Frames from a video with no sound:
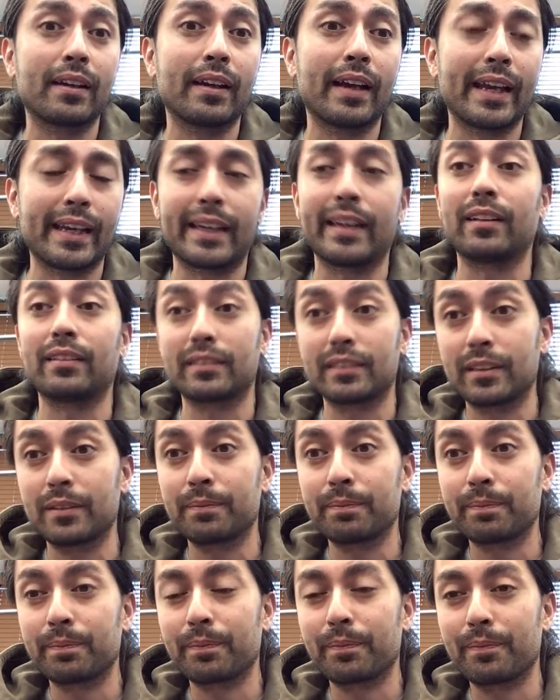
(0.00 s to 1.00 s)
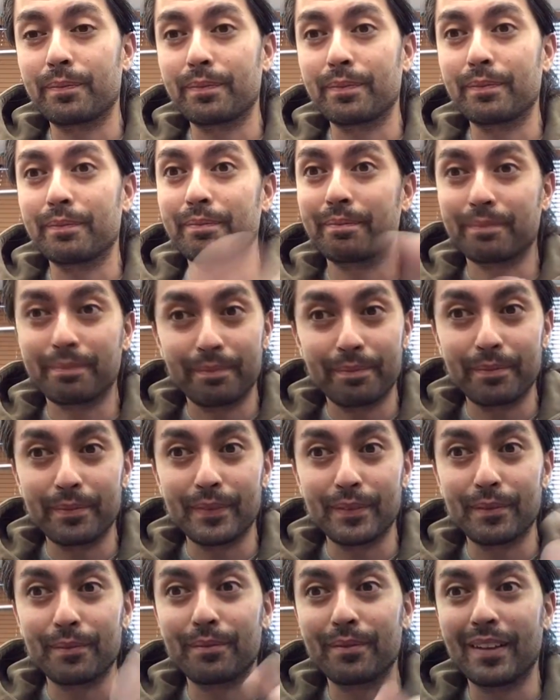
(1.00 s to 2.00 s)
a kilt.
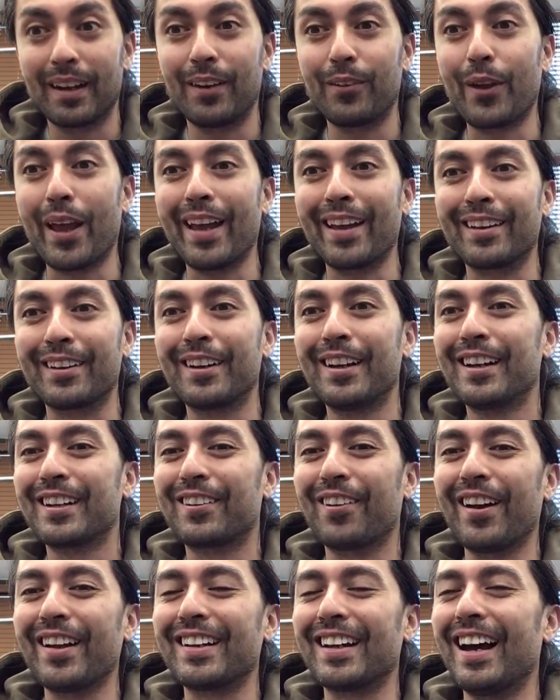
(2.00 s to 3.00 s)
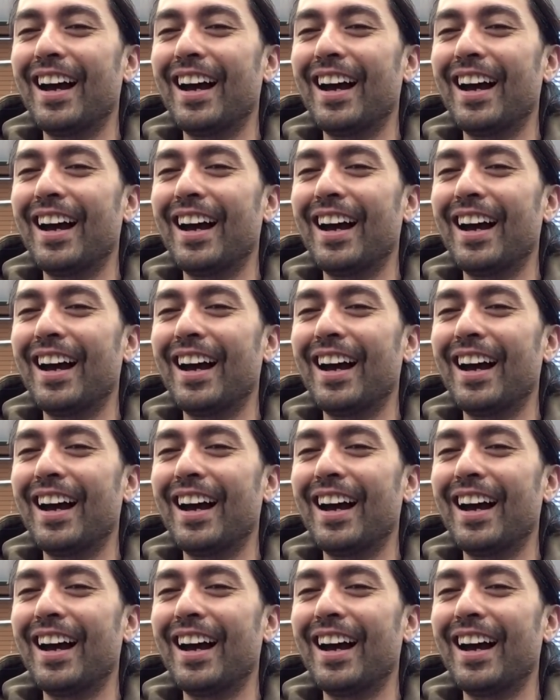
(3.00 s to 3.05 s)
Okay, great.